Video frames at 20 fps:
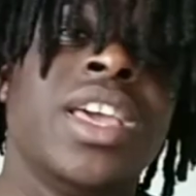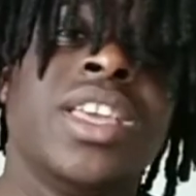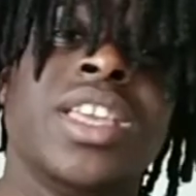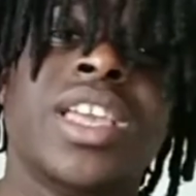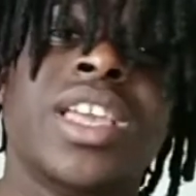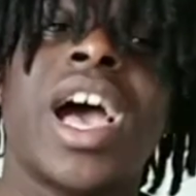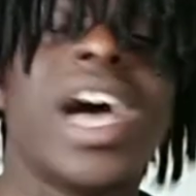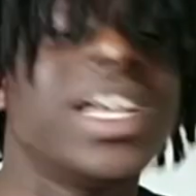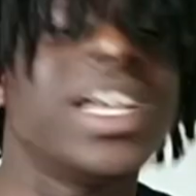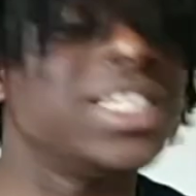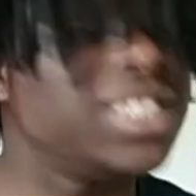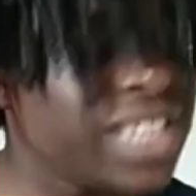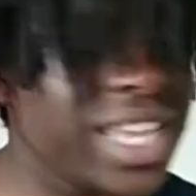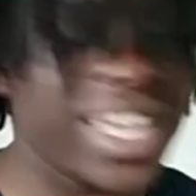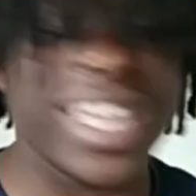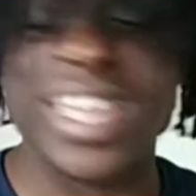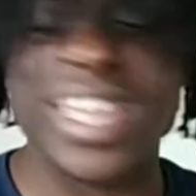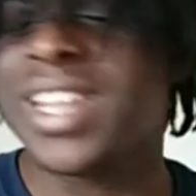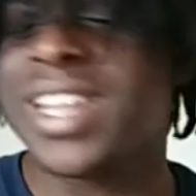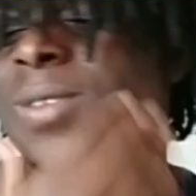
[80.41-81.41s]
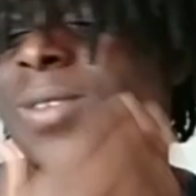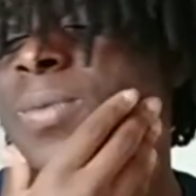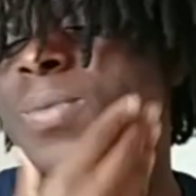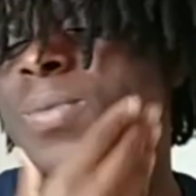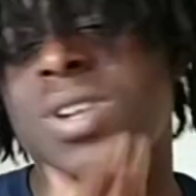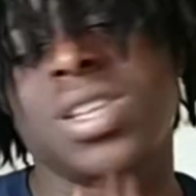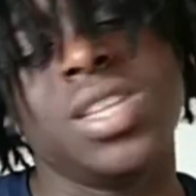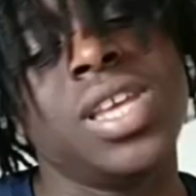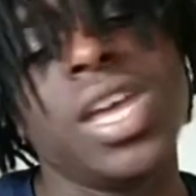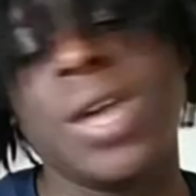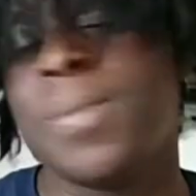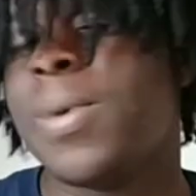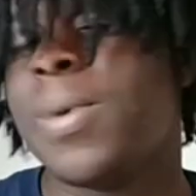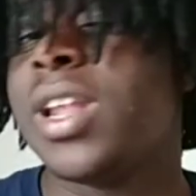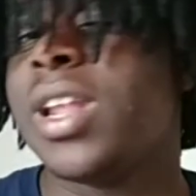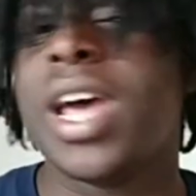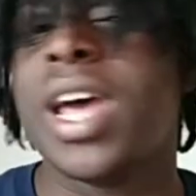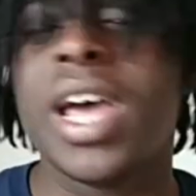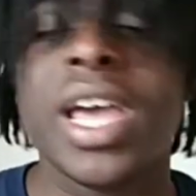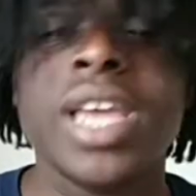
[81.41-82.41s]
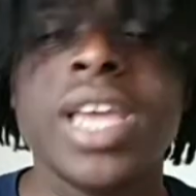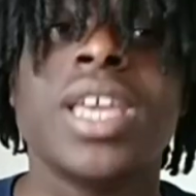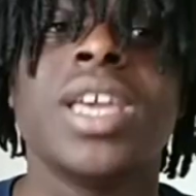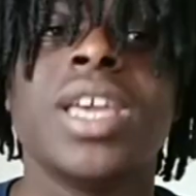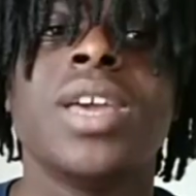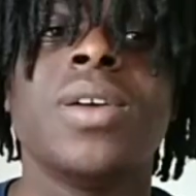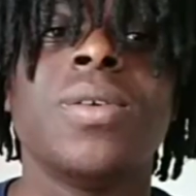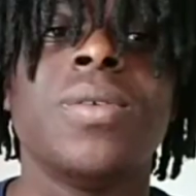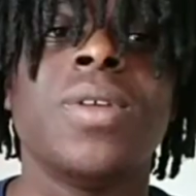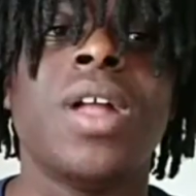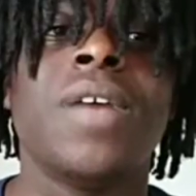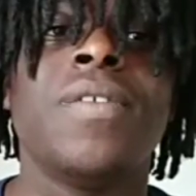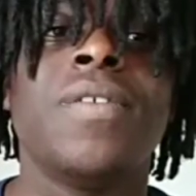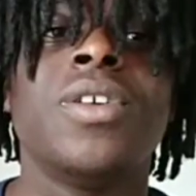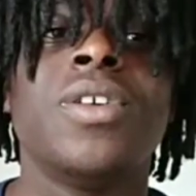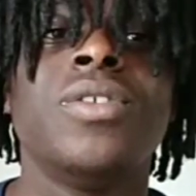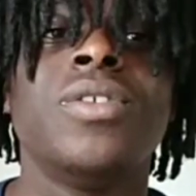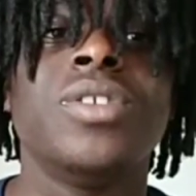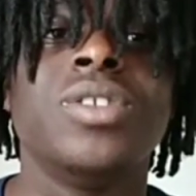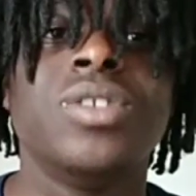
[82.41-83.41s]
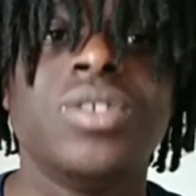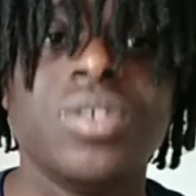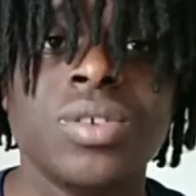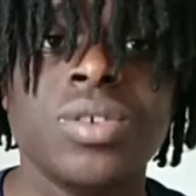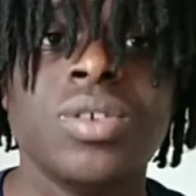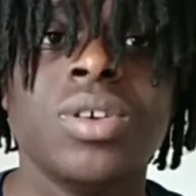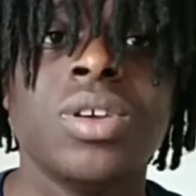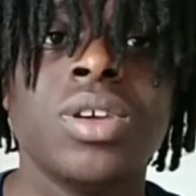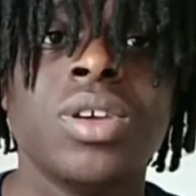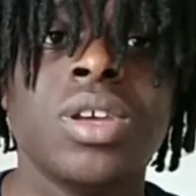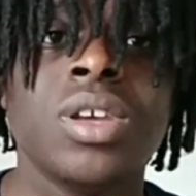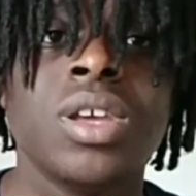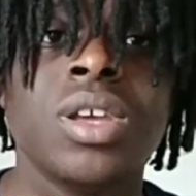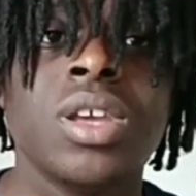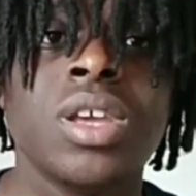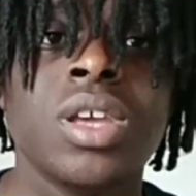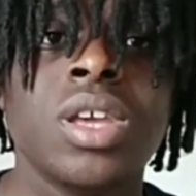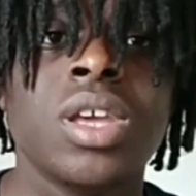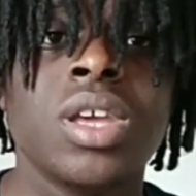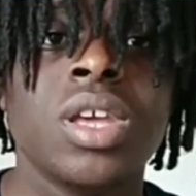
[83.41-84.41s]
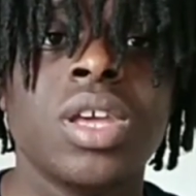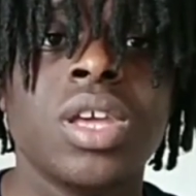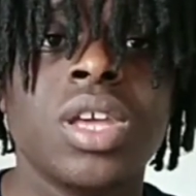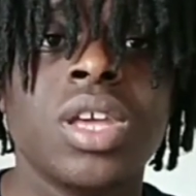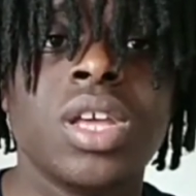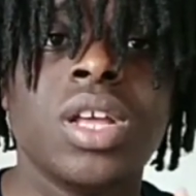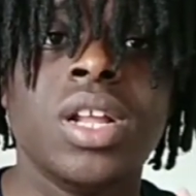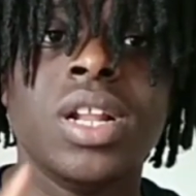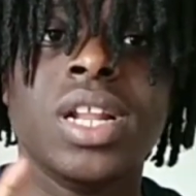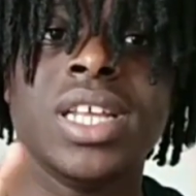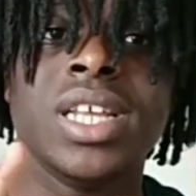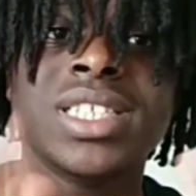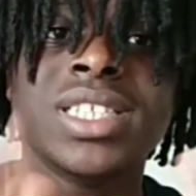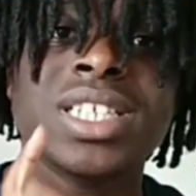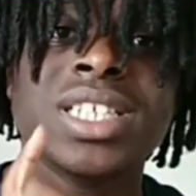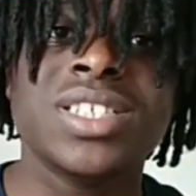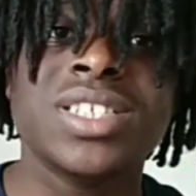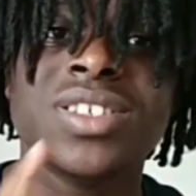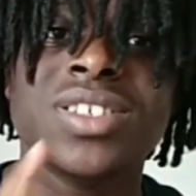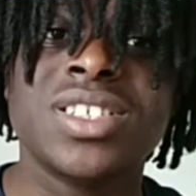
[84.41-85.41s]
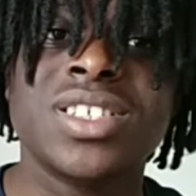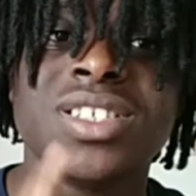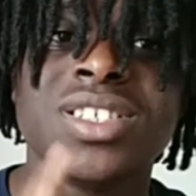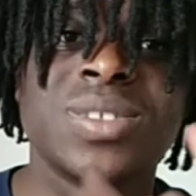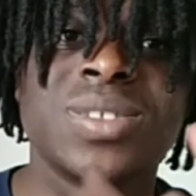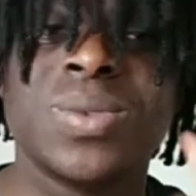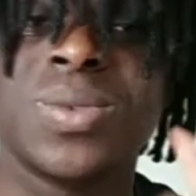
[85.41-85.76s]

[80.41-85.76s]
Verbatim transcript: You guys said, but yeah, man. Hey, without further ado, let's get straight to this